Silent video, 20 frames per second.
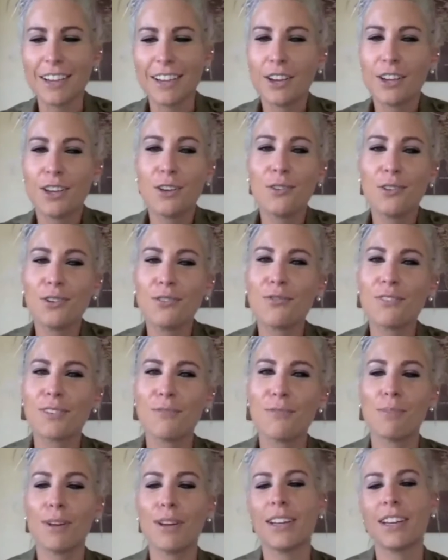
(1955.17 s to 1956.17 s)
You've
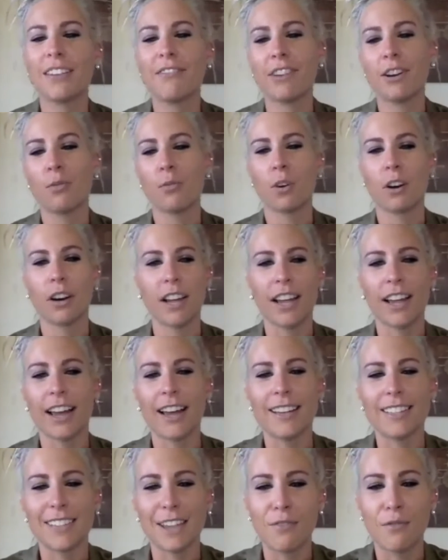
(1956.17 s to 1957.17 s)
been given a warning,
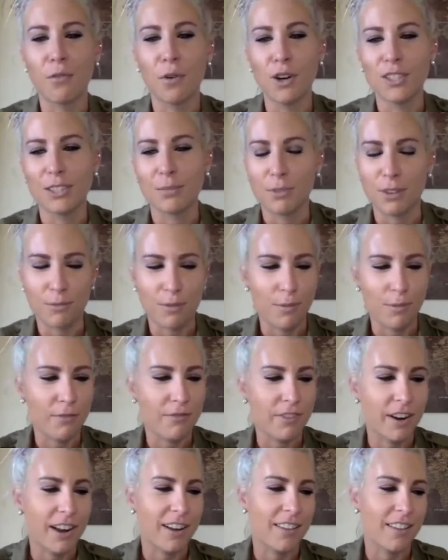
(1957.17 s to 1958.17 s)
guys. I force people to be my
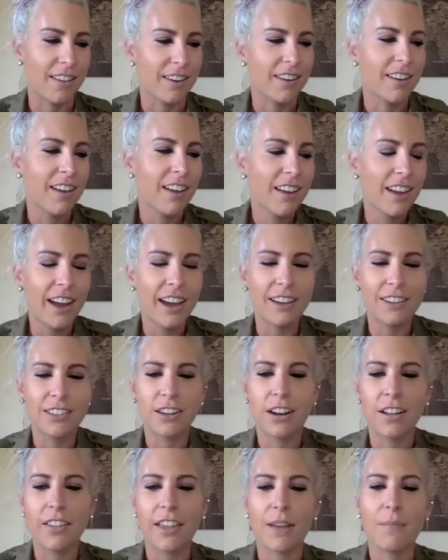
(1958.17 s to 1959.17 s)
friend and then I
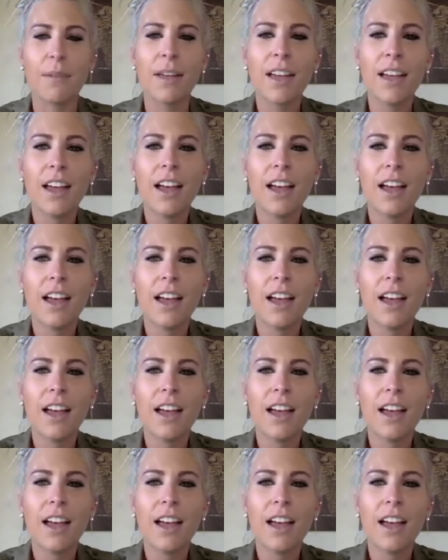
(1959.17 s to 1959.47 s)
taunt them.